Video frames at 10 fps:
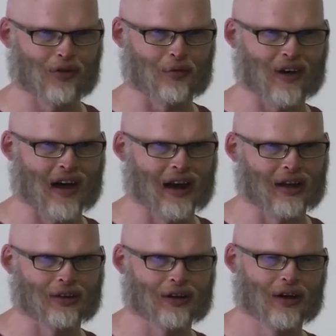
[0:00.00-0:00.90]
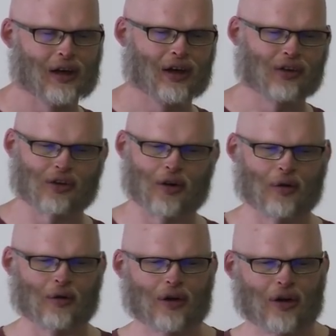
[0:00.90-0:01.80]
is from Thailand.
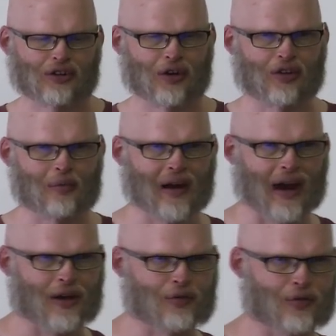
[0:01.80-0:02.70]
So she was in my life